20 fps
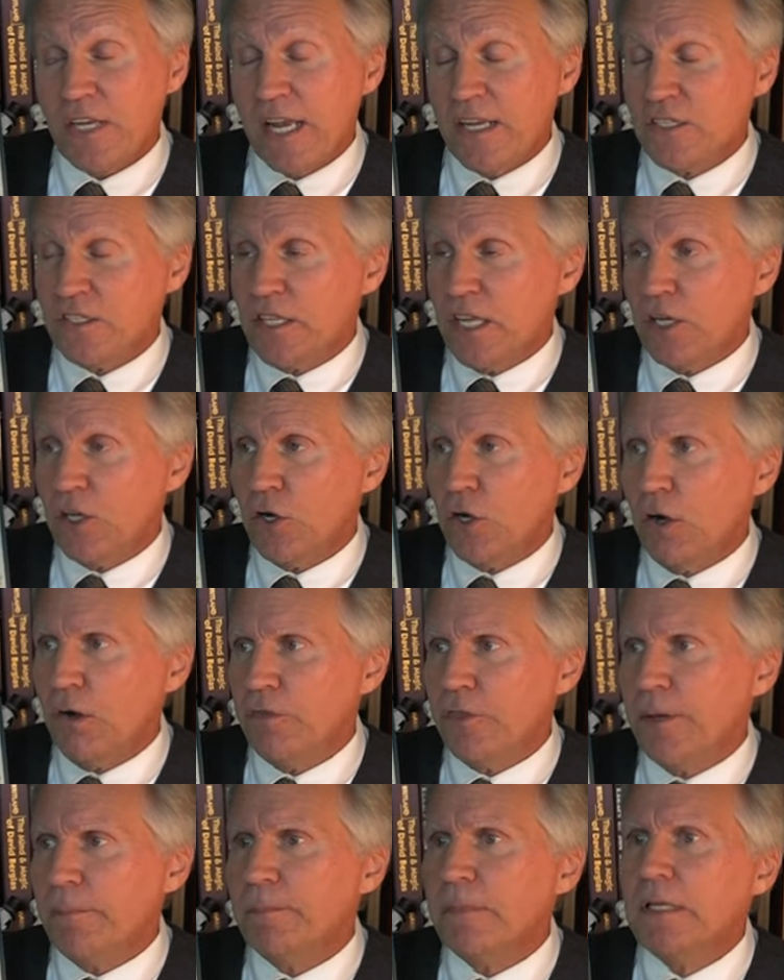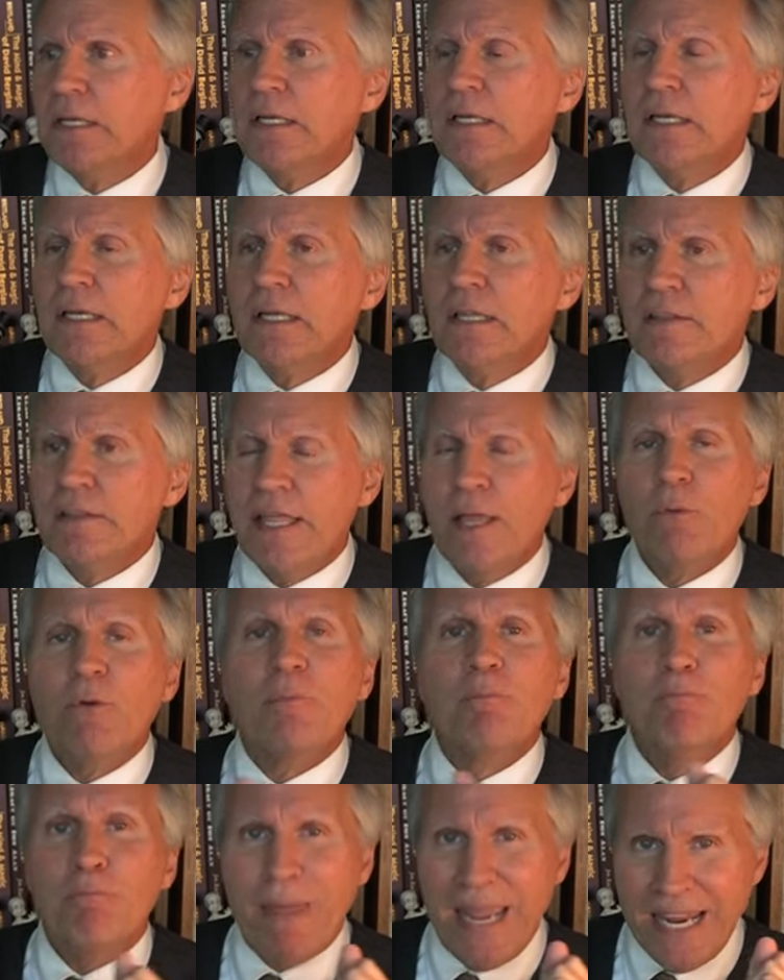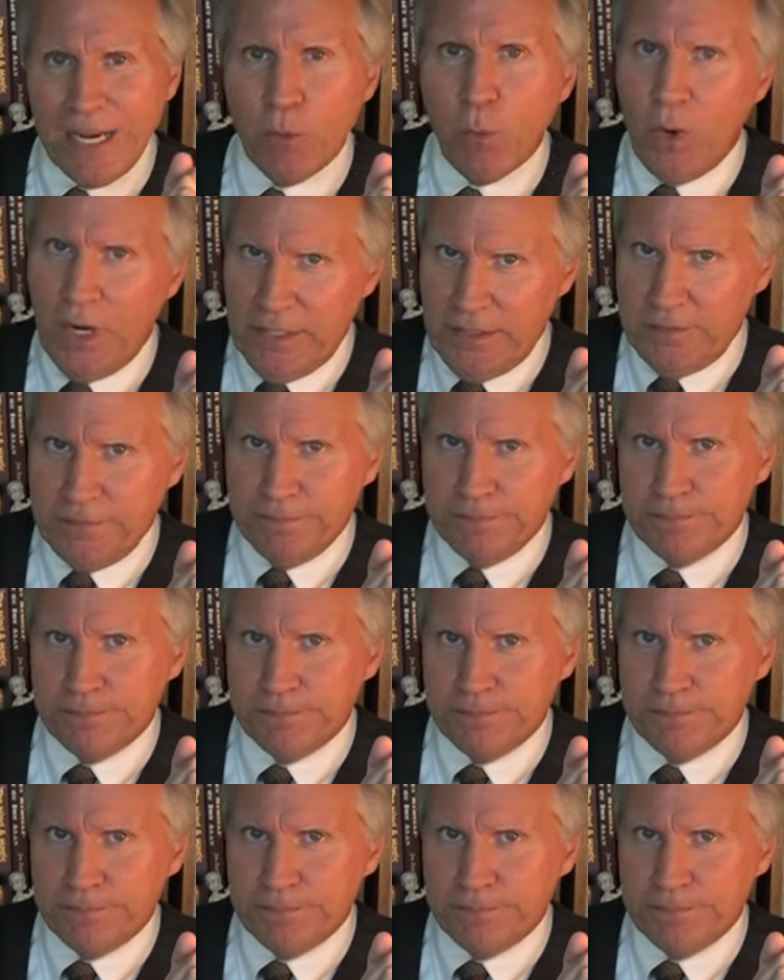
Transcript: as they call them, they would make one.